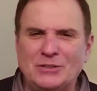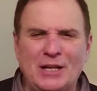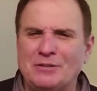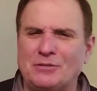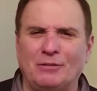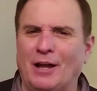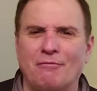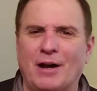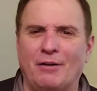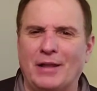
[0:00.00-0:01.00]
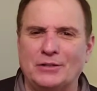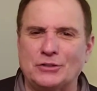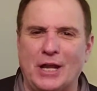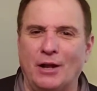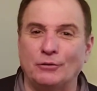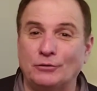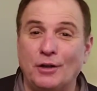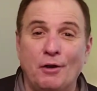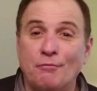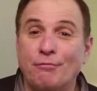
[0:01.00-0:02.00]
I love how that
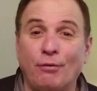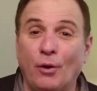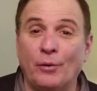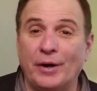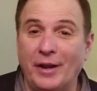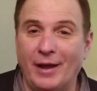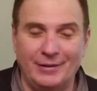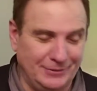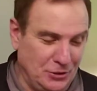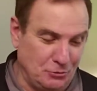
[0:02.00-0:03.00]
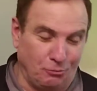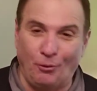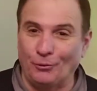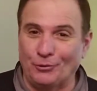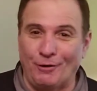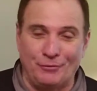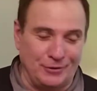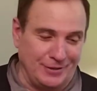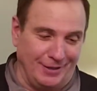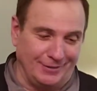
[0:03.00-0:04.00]
sounds. Florida. Just rolls off your
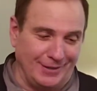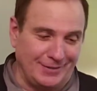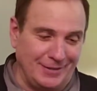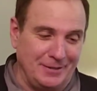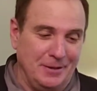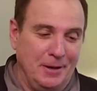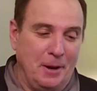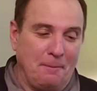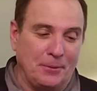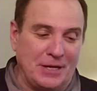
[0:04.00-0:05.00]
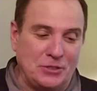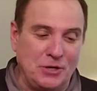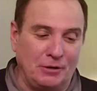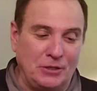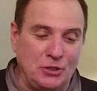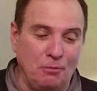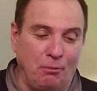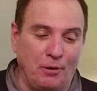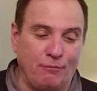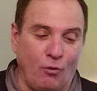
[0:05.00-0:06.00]
tongue, doesn't it? predicts nearly
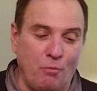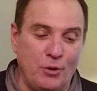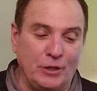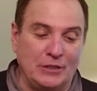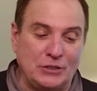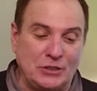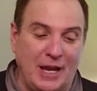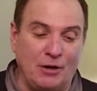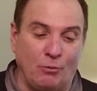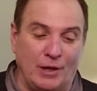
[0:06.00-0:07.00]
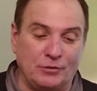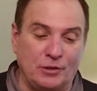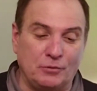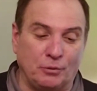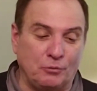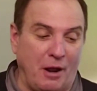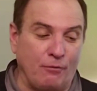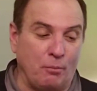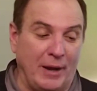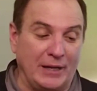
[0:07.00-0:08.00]
2.4 million state residents will
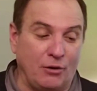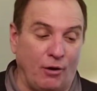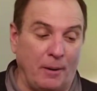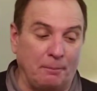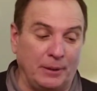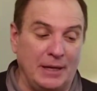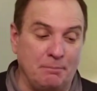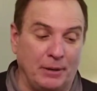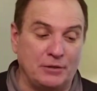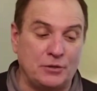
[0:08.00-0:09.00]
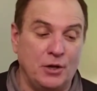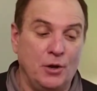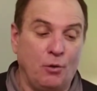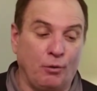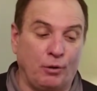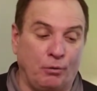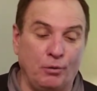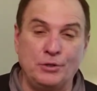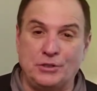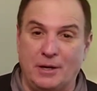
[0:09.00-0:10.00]
travel by car, plane, bus, or
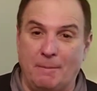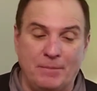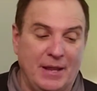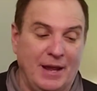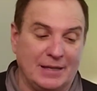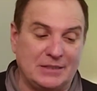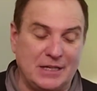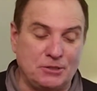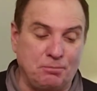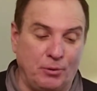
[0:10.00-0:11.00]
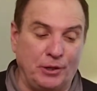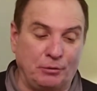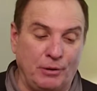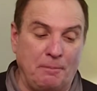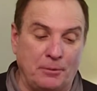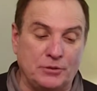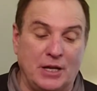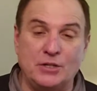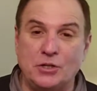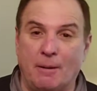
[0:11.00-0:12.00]
cruise ship, a
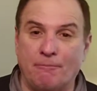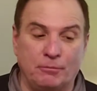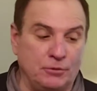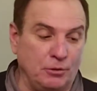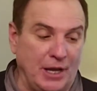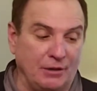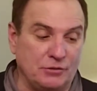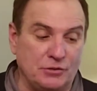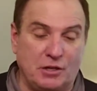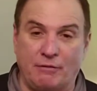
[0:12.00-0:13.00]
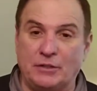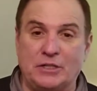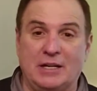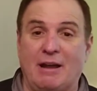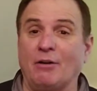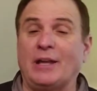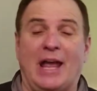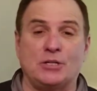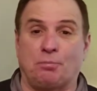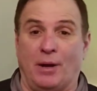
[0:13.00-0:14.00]
6.3% jump from 2017. Now,
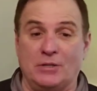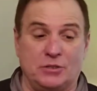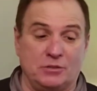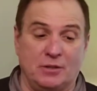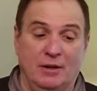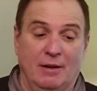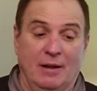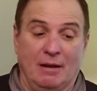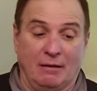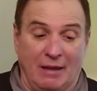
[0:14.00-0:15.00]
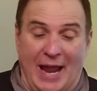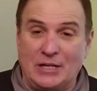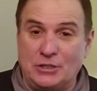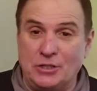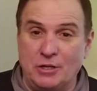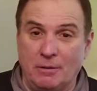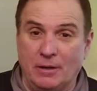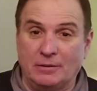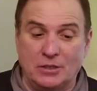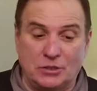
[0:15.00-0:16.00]
gas prices. Last year,
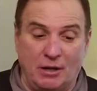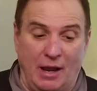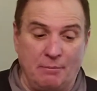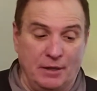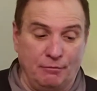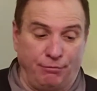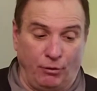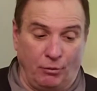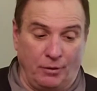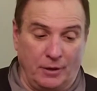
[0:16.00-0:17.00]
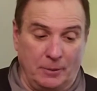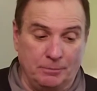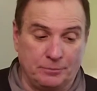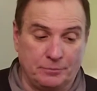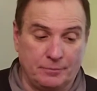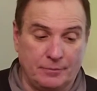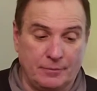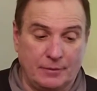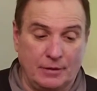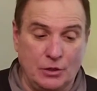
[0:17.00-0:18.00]
at this time in Florida,
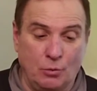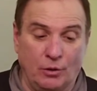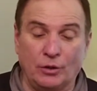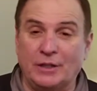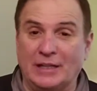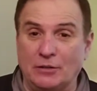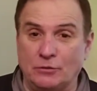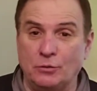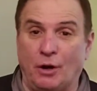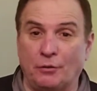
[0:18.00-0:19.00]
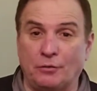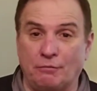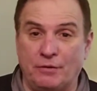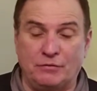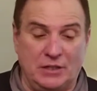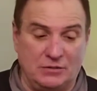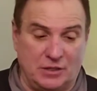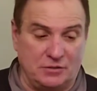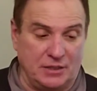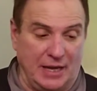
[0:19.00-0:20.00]
you were looking at
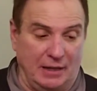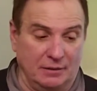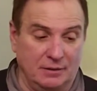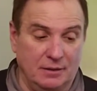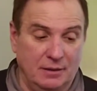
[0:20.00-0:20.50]
$2.15 a gallon.